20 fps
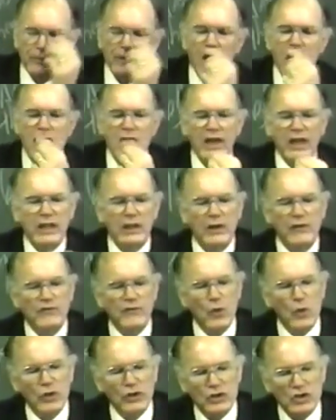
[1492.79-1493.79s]
in the
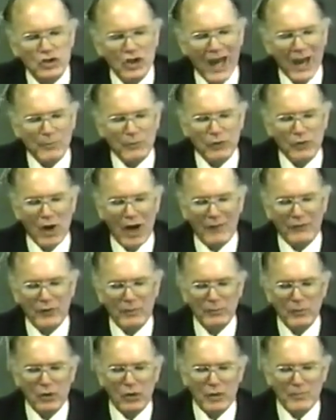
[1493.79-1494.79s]
fourth chapter of the
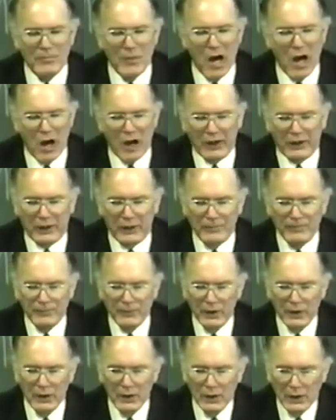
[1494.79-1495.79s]
book of Mark.
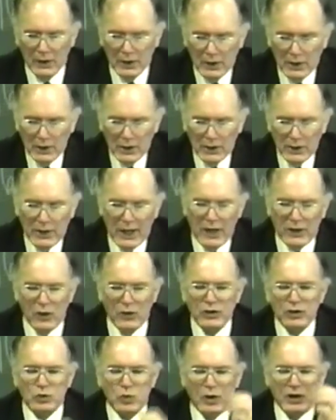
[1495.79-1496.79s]
Now
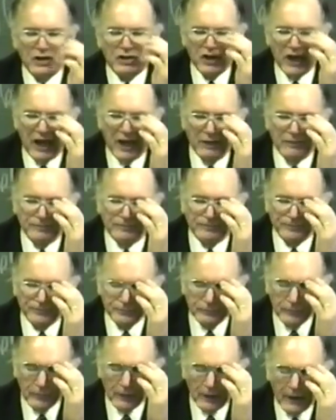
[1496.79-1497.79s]
notice what he said.
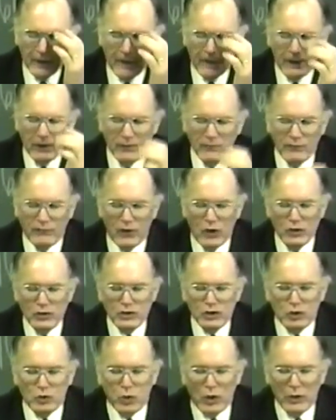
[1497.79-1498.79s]
Verse
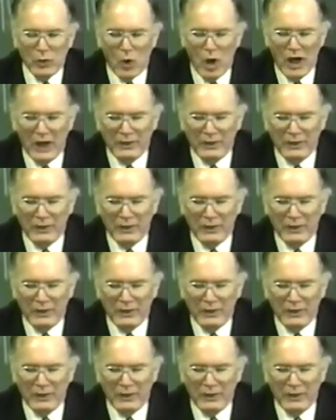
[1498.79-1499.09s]
21.